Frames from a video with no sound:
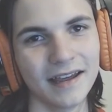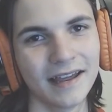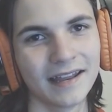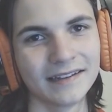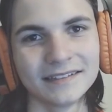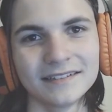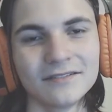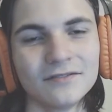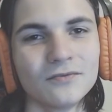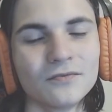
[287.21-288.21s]
and
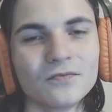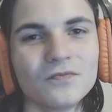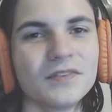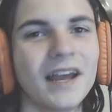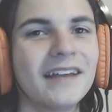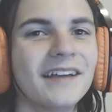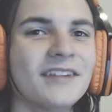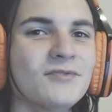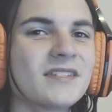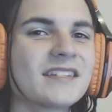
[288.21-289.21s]
I
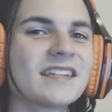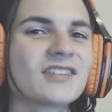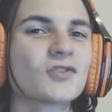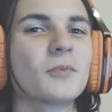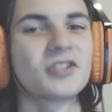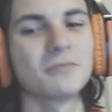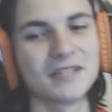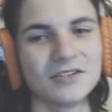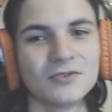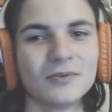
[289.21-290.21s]
use this thing so much in
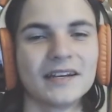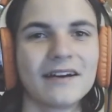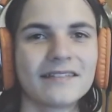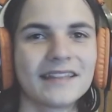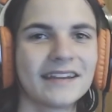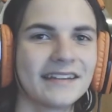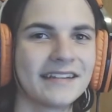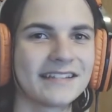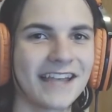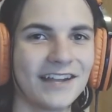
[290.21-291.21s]
PU, and now that
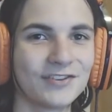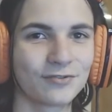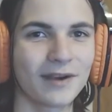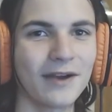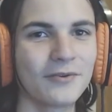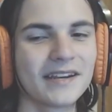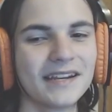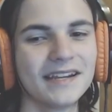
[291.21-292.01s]
it's got Drought,